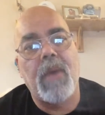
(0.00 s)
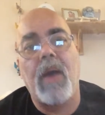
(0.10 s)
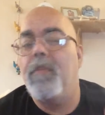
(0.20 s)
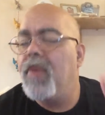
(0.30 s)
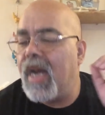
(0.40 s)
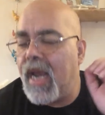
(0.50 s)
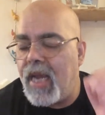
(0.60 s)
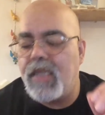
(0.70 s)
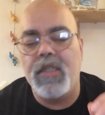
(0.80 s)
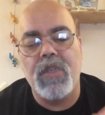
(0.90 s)
amount, but it
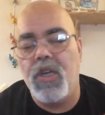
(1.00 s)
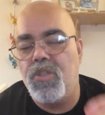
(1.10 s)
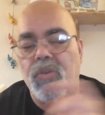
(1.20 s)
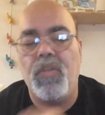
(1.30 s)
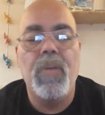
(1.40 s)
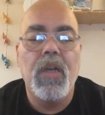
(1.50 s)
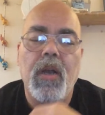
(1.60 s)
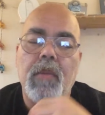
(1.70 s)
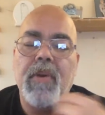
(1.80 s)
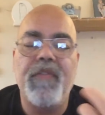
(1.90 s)
is a tighter draw.
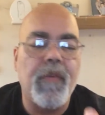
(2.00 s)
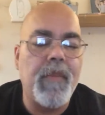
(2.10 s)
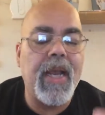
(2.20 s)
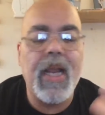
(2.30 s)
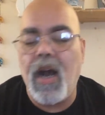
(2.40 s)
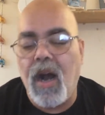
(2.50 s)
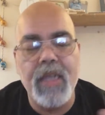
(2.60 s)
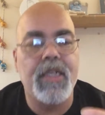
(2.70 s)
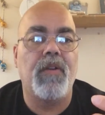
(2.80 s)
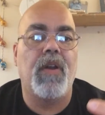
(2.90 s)
But for me, I
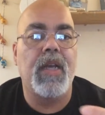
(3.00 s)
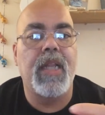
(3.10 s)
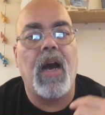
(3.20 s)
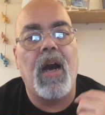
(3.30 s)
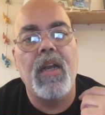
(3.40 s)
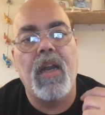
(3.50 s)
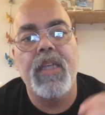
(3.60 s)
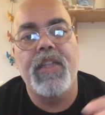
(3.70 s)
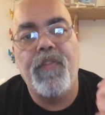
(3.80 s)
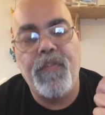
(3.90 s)
don't like that. I
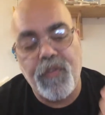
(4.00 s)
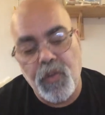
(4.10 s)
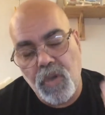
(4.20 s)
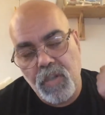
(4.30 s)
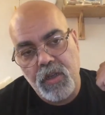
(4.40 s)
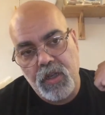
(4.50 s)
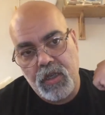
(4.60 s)
like the full